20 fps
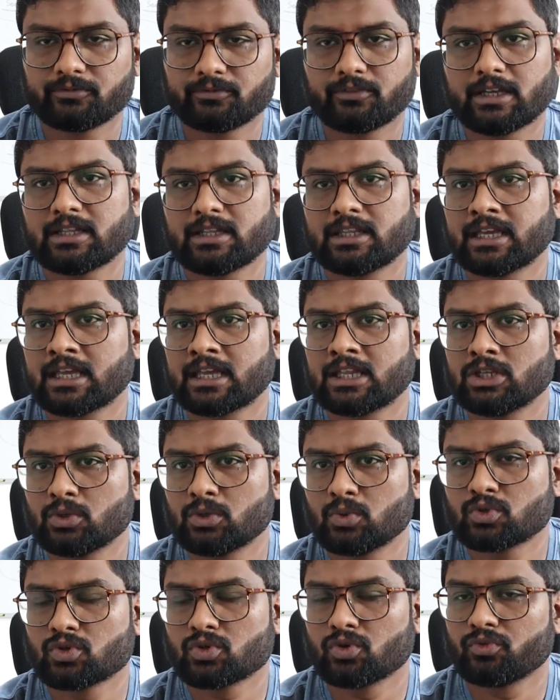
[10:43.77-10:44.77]
where they can
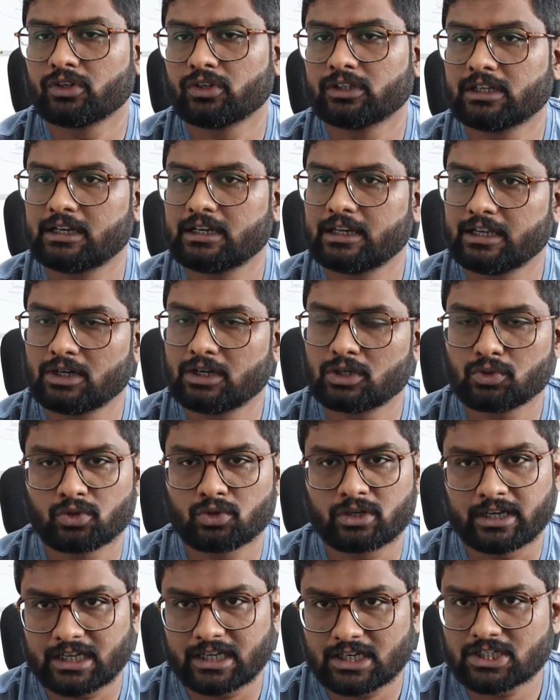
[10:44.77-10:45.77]
use over the layer two
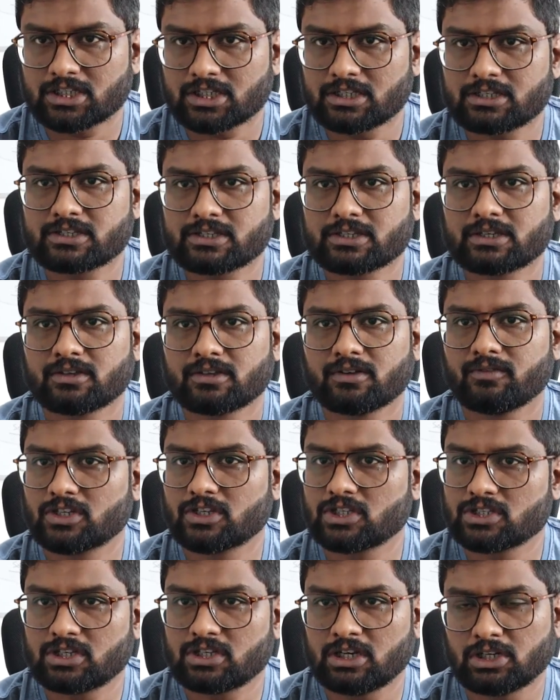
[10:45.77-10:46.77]
connections,
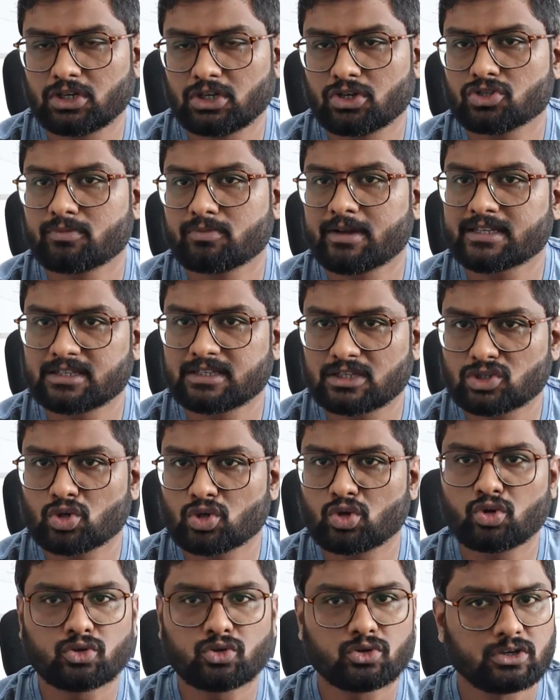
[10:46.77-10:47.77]
which is introduced by
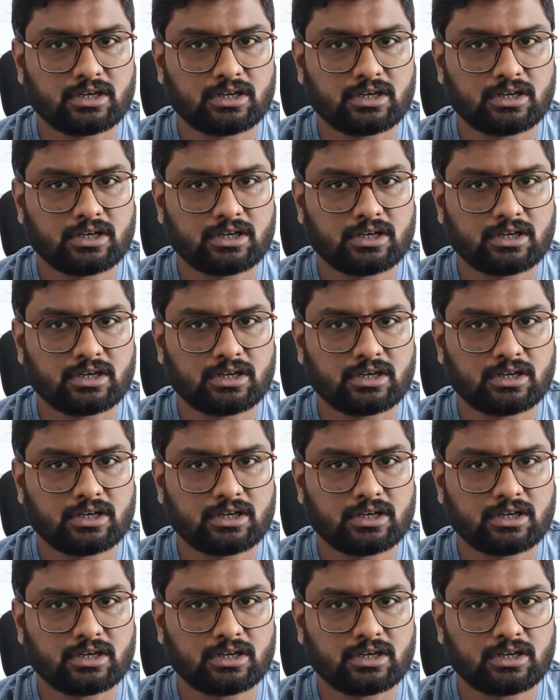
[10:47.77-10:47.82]
Cisco.